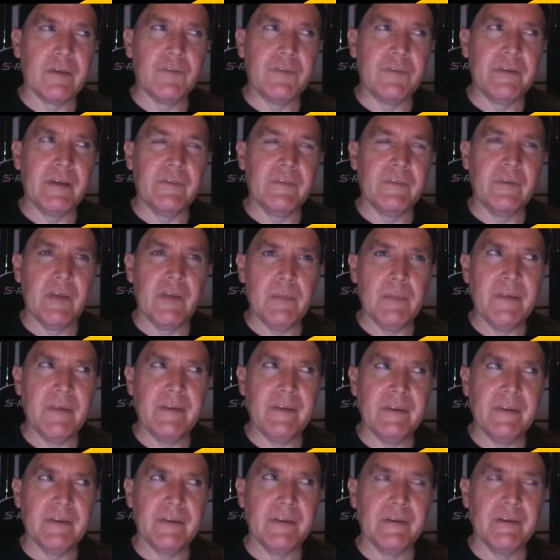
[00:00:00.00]
SDS
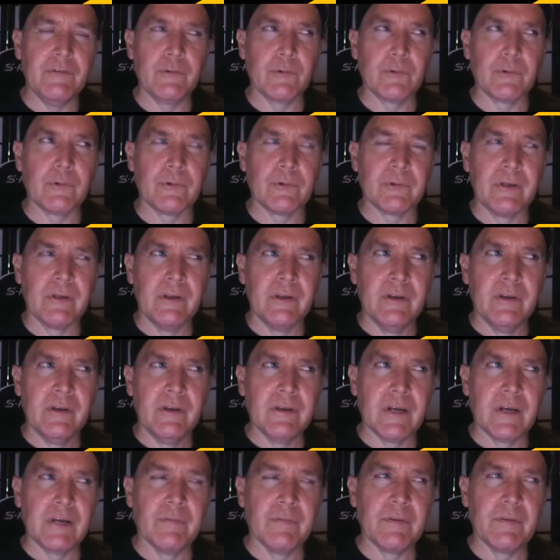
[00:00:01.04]
hippie kids were
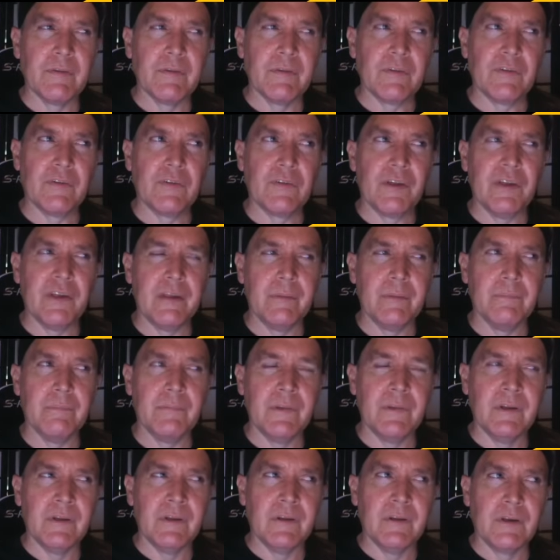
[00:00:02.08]
kind of the same,